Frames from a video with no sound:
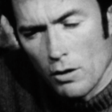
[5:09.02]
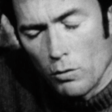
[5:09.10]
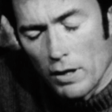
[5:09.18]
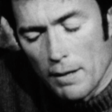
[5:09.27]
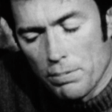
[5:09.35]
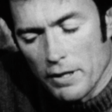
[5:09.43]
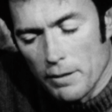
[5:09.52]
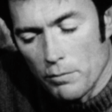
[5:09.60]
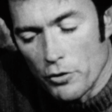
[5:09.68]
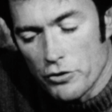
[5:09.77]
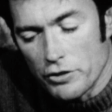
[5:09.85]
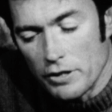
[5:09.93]
Well, I play a
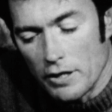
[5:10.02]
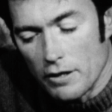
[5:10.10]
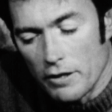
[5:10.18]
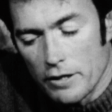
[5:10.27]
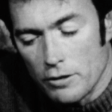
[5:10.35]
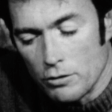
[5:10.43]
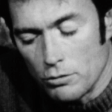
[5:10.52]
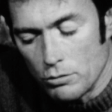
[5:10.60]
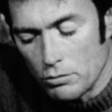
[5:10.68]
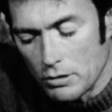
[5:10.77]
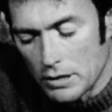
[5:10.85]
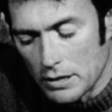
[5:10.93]
mercenary
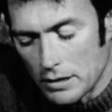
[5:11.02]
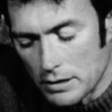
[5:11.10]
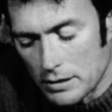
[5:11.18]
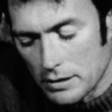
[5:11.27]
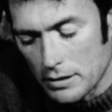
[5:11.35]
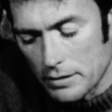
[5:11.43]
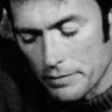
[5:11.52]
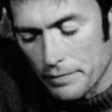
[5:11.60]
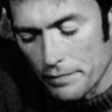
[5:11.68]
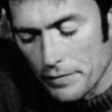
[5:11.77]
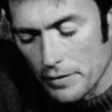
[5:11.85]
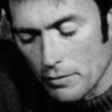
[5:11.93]
who
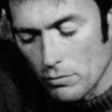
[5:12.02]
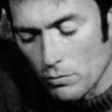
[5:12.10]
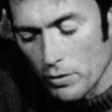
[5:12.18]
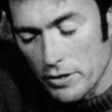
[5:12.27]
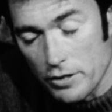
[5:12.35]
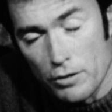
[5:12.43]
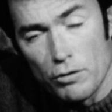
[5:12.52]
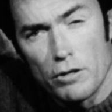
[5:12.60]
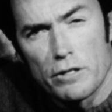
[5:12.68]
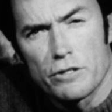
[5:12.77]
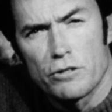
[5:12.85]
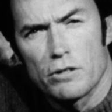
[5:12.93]
runs
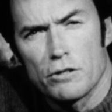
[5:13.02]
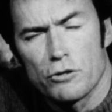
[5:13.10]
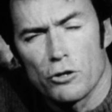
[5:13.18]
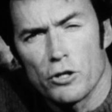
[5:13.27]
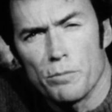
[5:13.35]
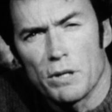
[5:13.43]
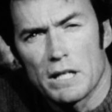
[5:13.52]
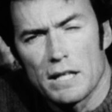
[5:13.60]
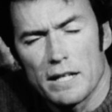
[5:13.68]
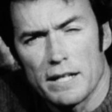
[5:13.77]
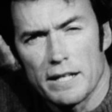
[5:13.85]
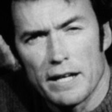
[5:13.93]
across Shirley
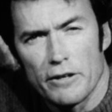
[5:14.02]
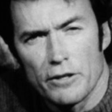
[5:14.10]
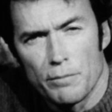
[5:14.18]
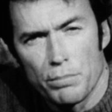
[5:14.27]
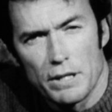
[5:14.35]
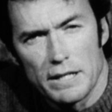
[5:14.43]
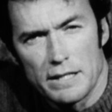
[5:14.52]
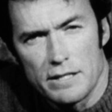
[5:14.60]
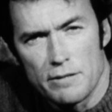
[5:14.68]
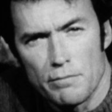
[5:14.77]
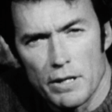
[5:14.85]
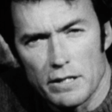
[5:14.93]
MacLaine out on the plains
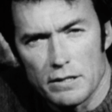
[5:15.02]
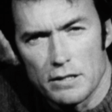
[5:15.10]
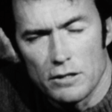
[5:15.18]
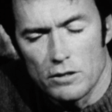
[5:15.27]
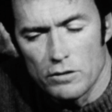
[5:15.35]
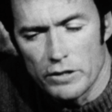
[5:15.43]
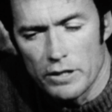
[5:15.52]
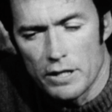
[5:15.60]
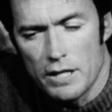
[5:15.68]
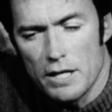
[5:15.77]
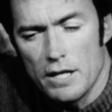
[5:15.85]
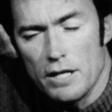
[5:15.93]
in Mexico, and
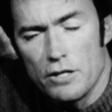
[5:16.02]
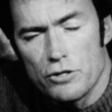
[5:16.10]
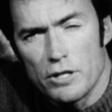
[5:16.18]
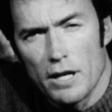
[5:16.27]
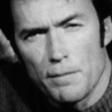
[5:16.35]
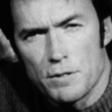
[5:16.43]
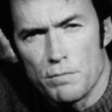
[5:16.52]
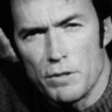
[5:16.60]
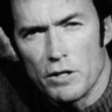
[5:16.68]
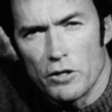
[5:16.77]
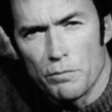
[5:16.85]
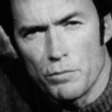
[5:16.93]
she happens to
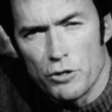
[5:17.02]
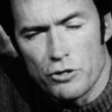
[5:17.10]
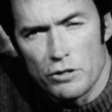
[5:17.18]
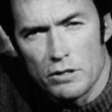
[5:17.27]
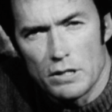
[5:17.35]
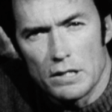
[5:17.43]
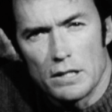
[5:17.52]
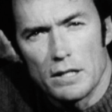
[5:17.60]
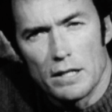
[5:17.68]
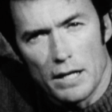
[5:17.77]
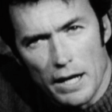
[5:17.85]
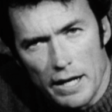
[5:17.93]
be on a mission,
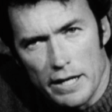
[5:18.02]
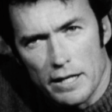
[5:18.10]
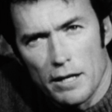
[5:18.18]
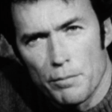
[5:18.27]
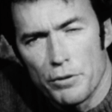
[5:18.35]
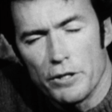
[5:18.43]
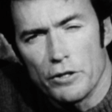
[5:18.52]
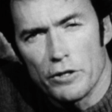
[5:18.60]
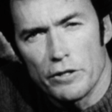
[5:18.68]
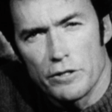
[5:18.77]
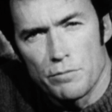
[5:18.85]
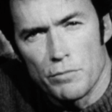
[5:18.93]
and I accompany her
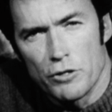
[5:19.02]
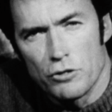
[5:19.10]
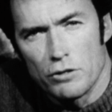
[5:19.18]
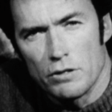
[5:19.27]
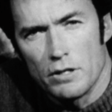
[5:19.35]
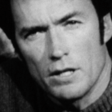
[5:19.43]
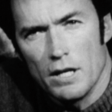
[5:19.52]
on this mission.